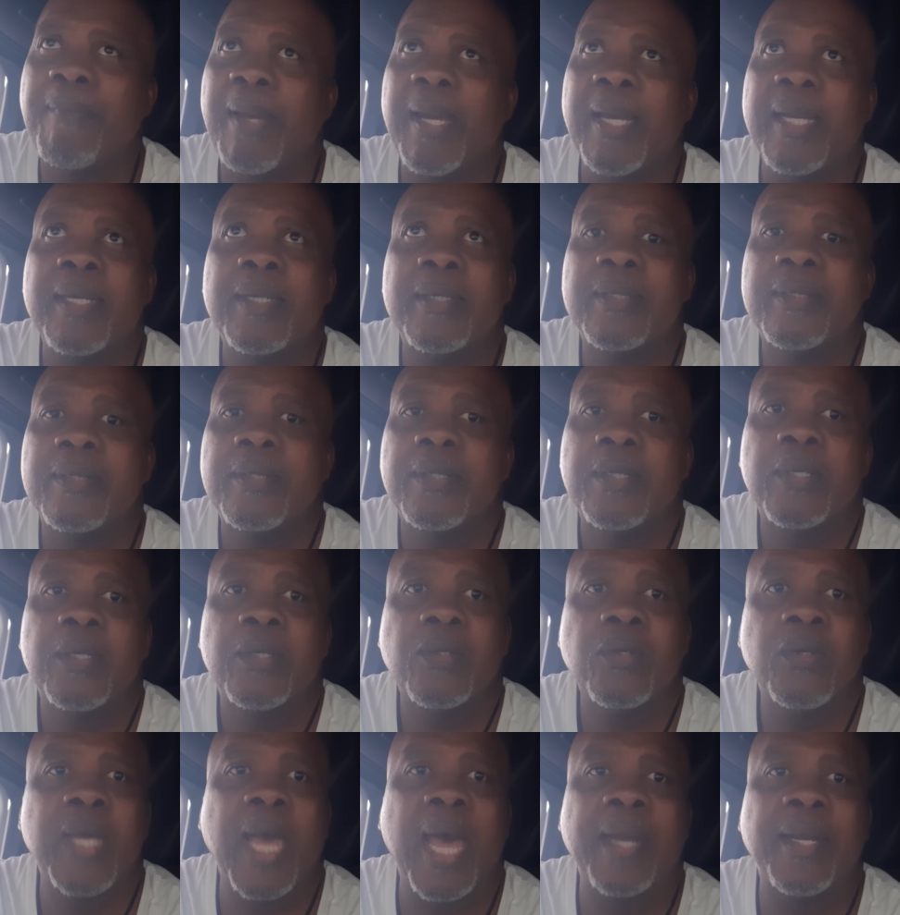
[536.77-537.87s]
man.
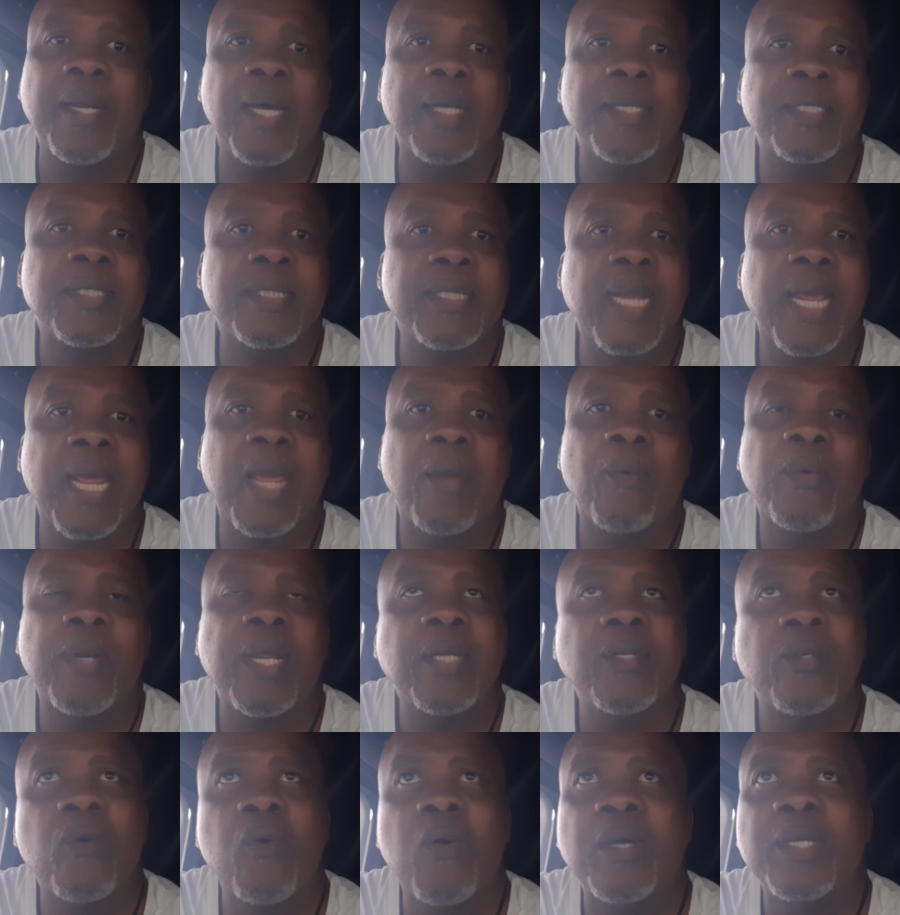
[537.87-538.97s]
You gotta understand when
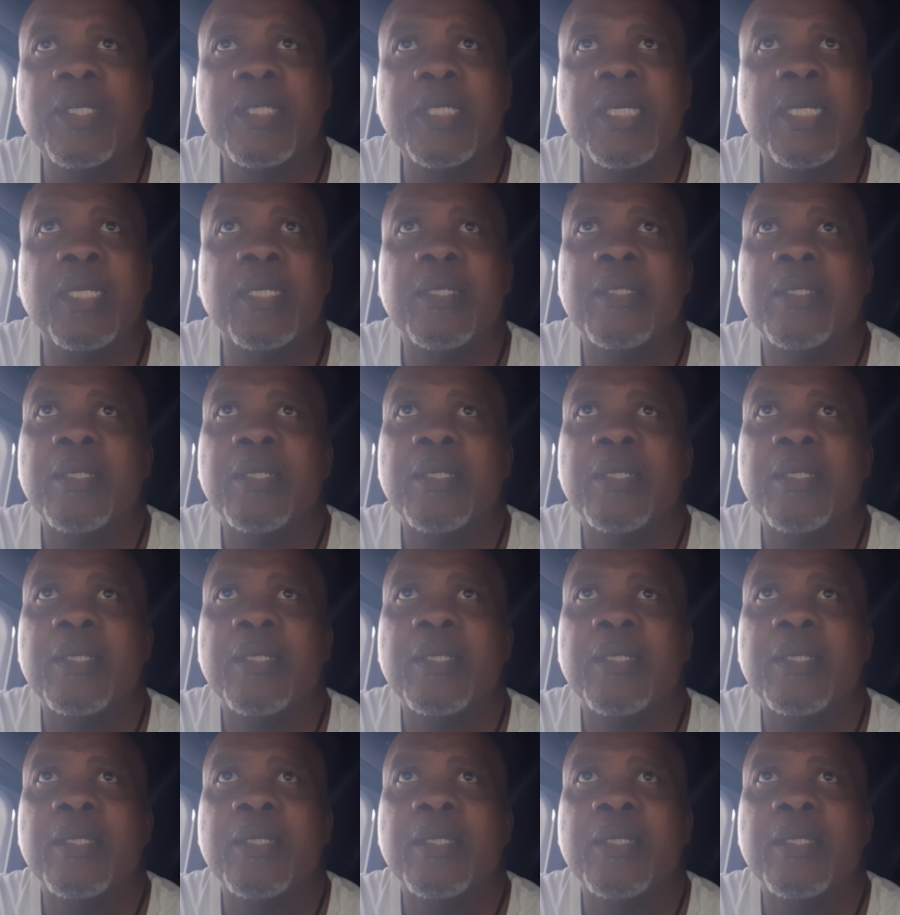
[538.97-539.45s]
they doing shit,